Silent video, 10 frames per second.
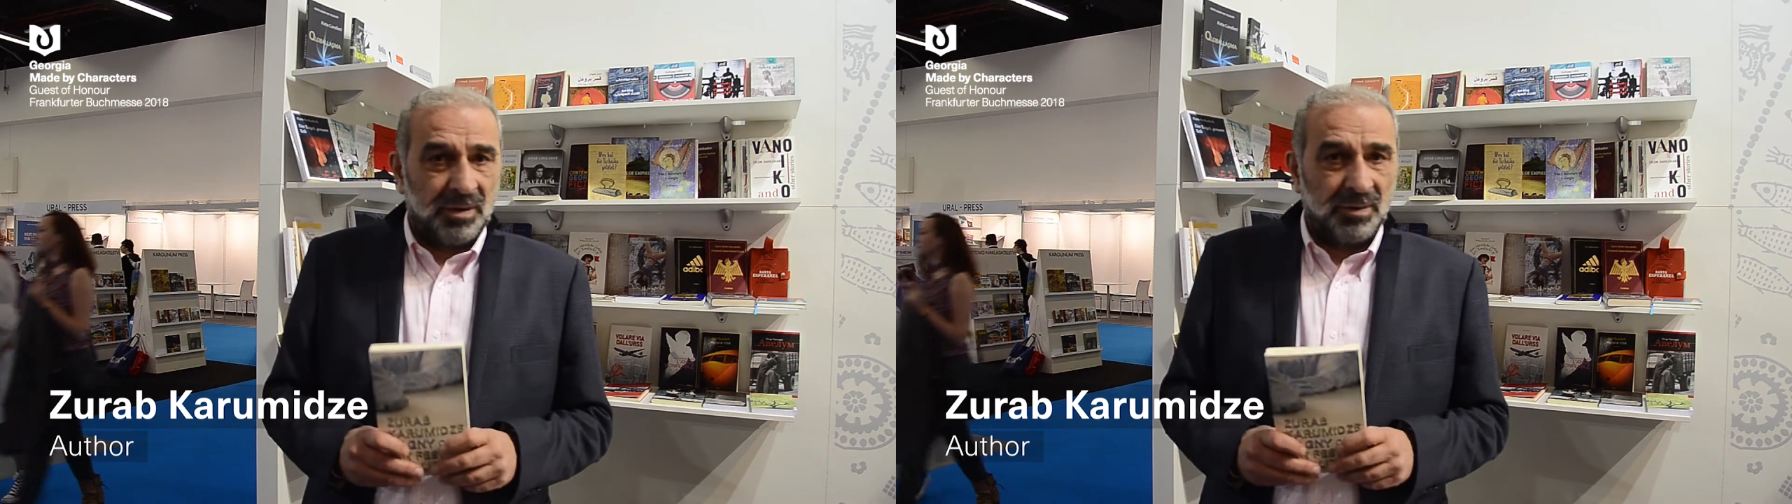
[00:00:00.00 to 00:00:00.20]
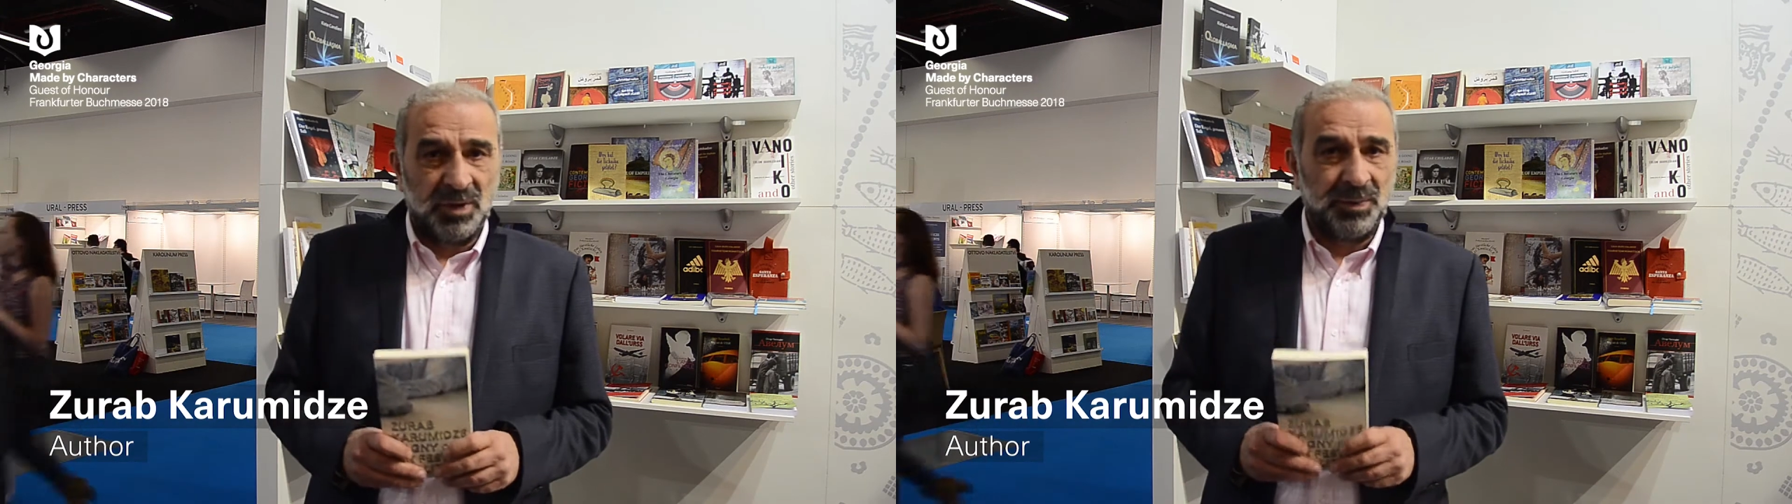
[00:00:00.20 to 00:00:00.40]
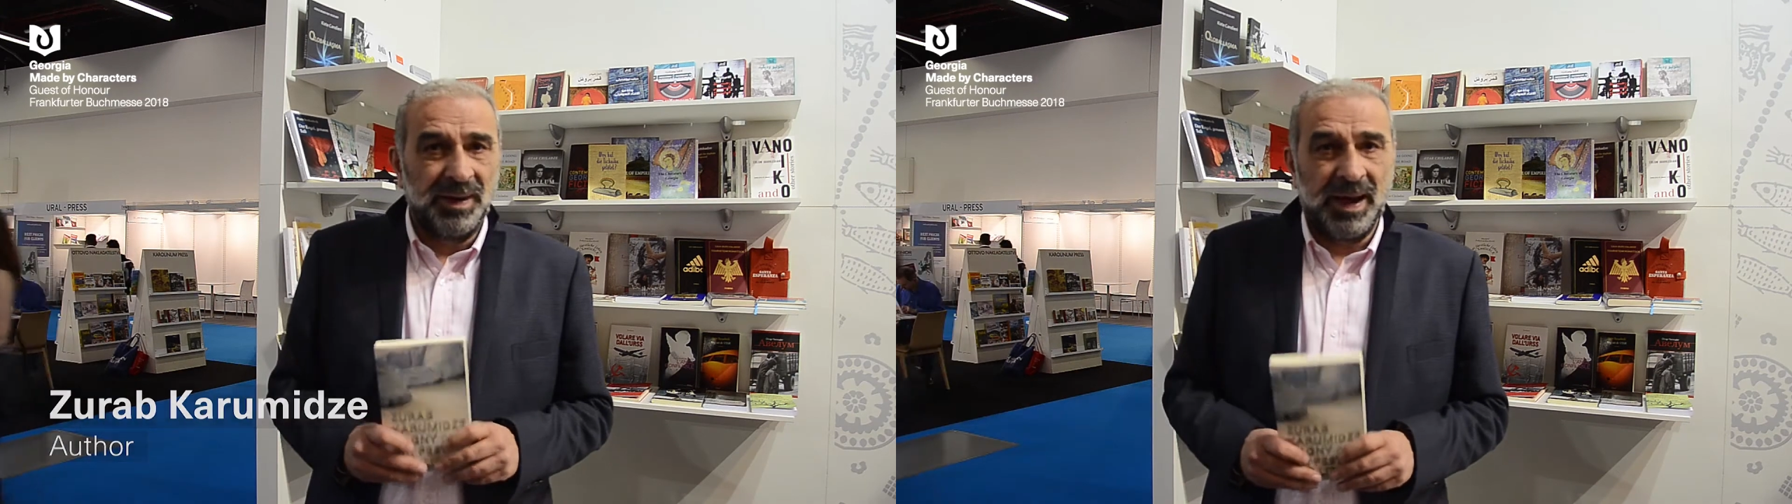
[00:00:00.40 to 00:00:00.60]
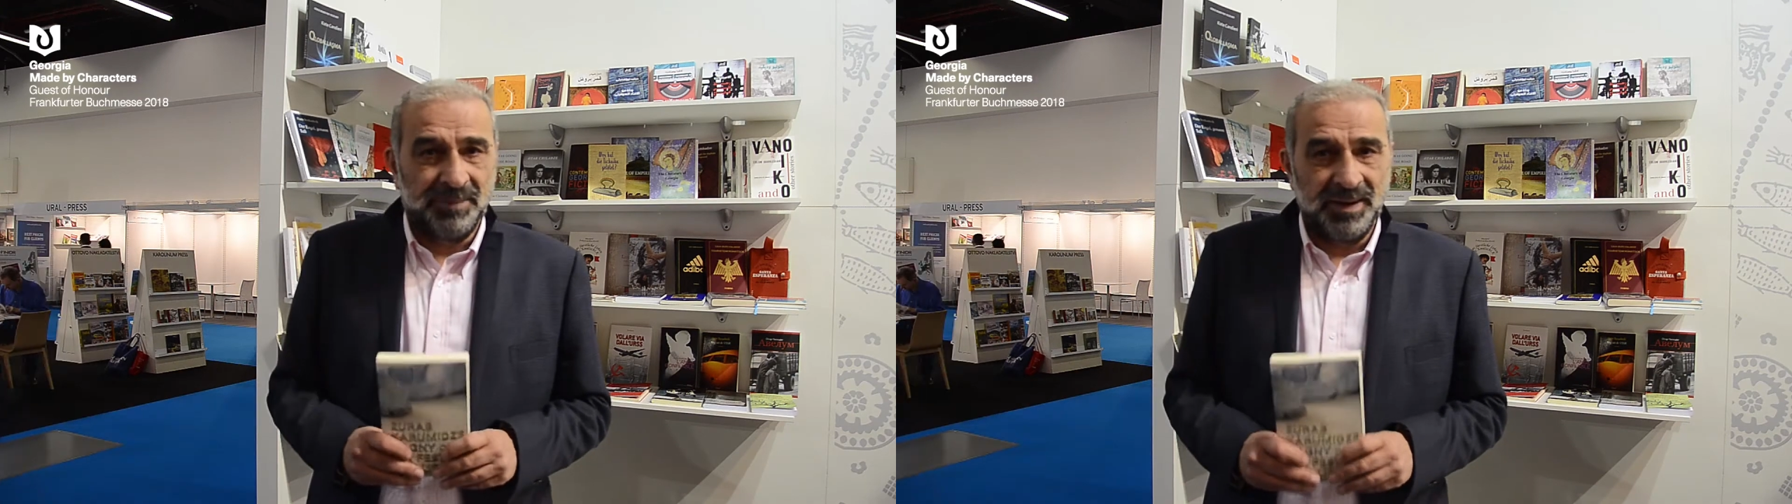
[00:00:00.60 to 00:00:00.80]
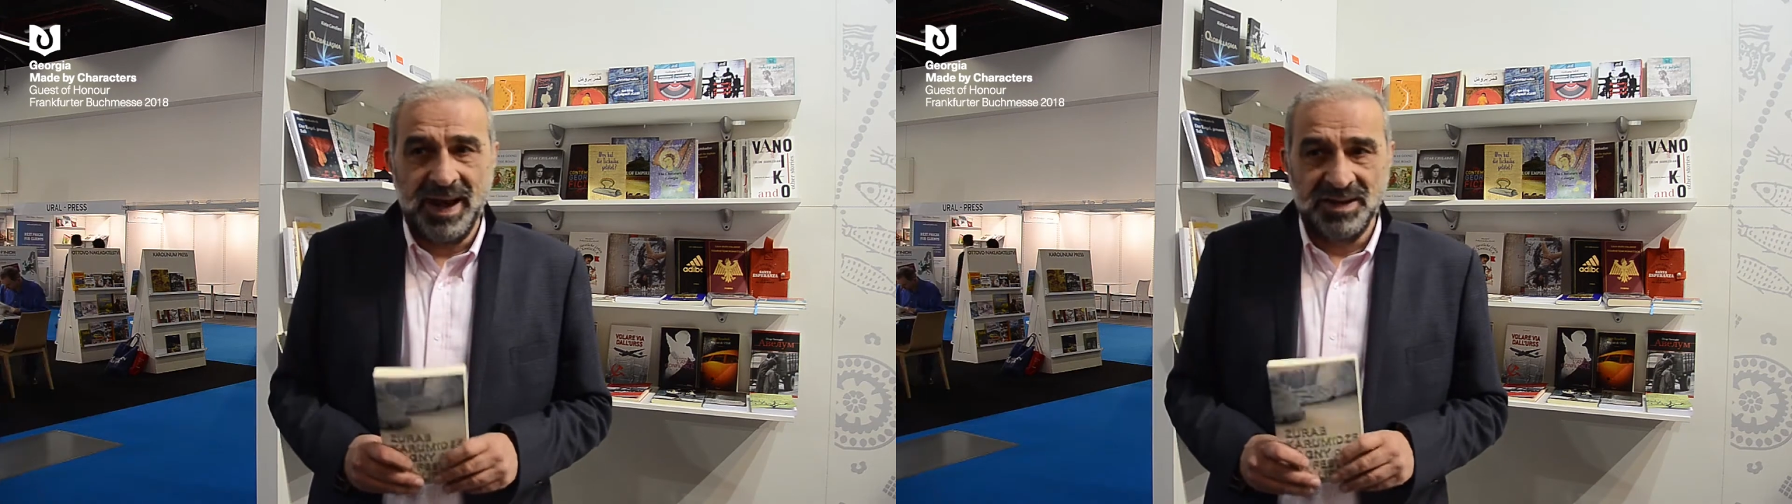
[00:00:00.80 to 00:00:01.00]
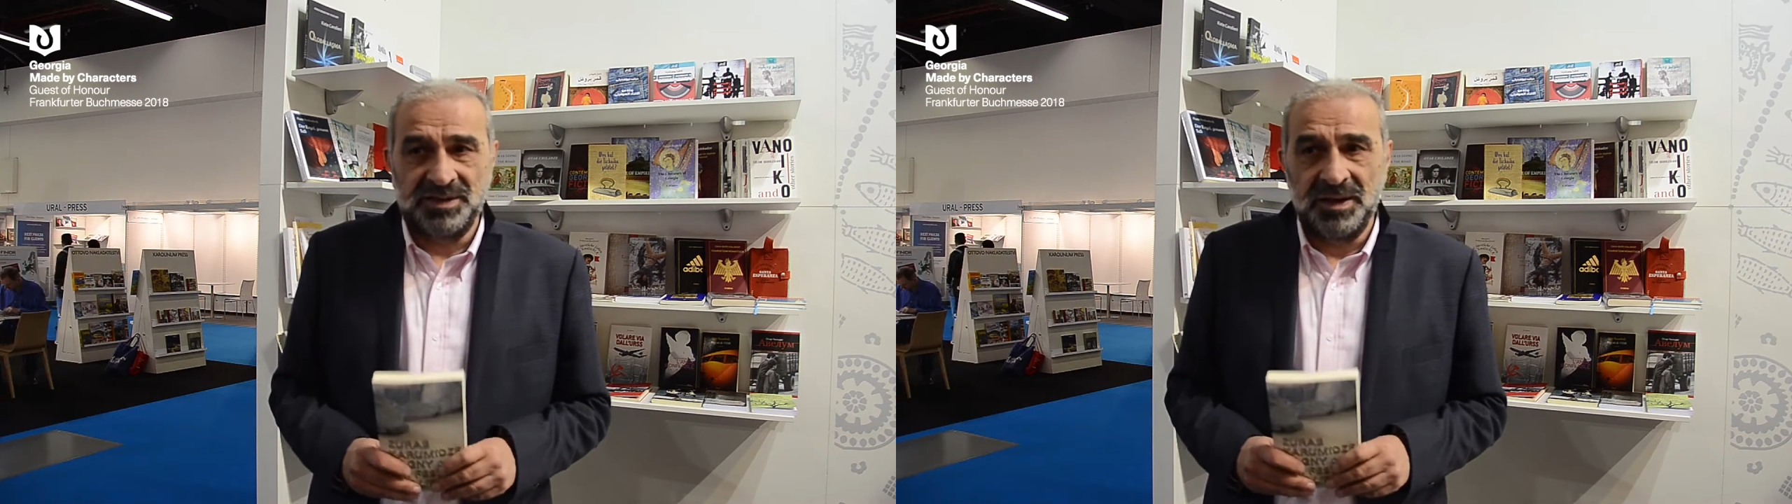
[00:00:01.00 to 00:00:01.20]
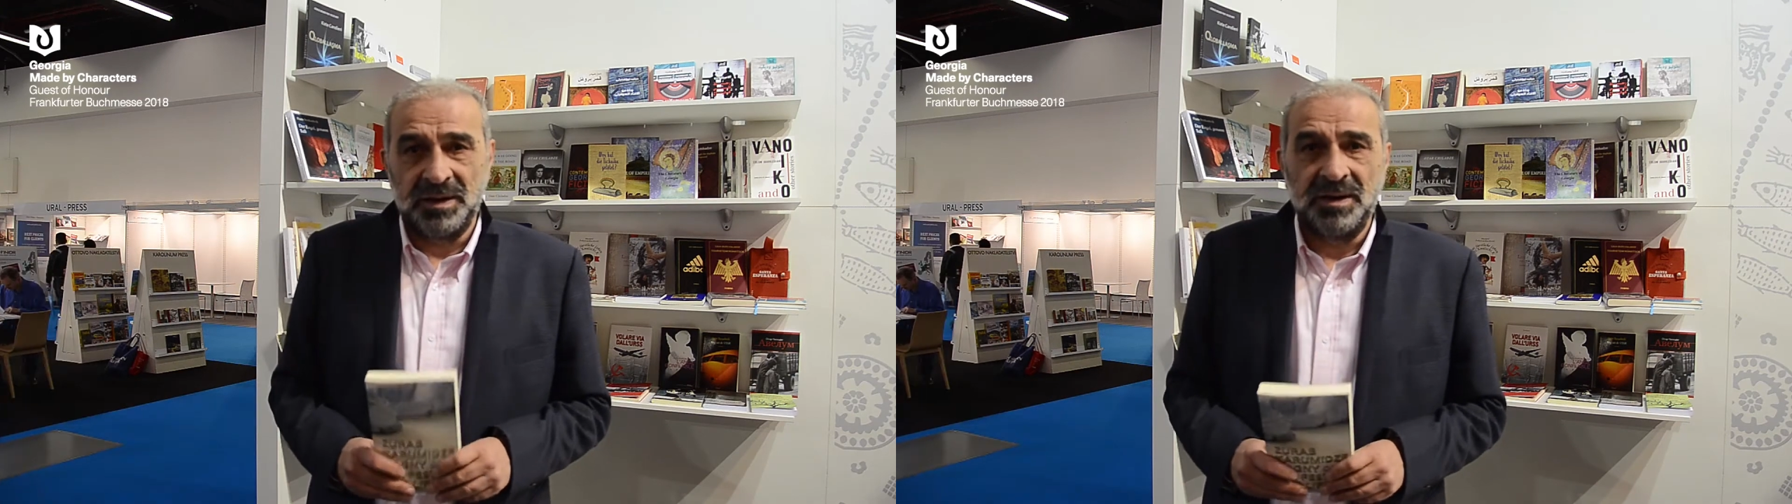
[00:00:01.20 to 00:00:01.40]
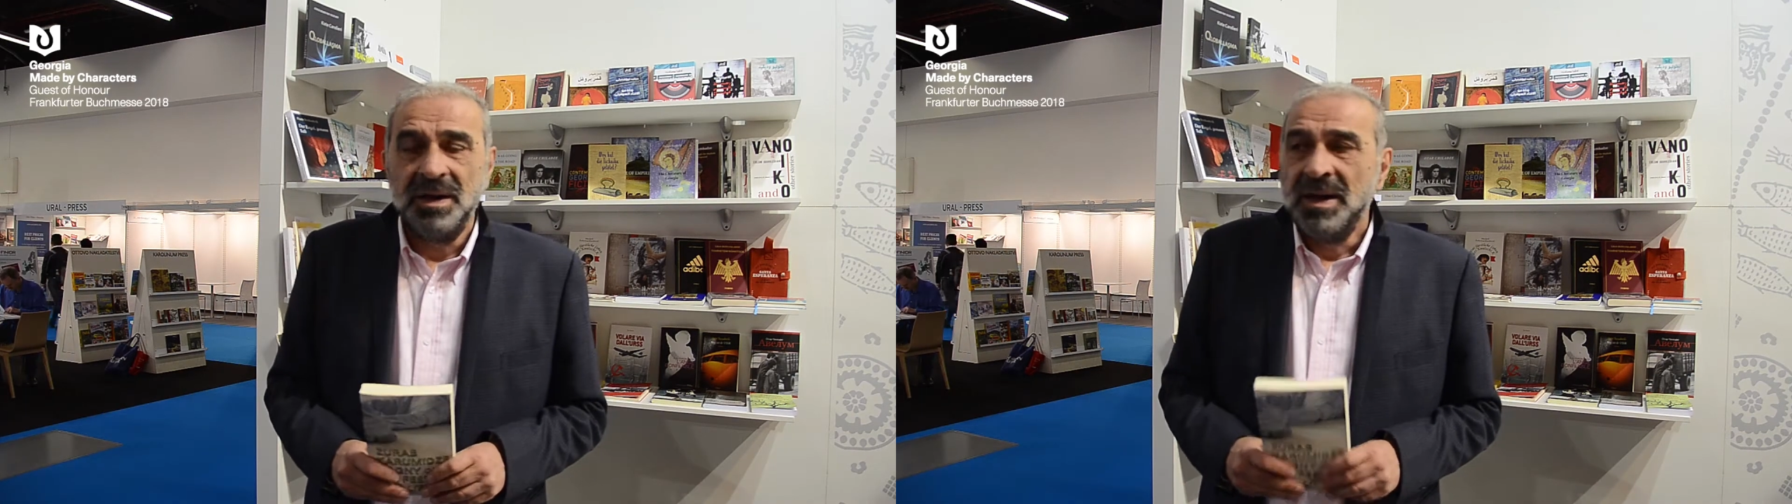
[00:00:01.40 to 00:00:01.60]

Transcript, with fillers: what will happen next year.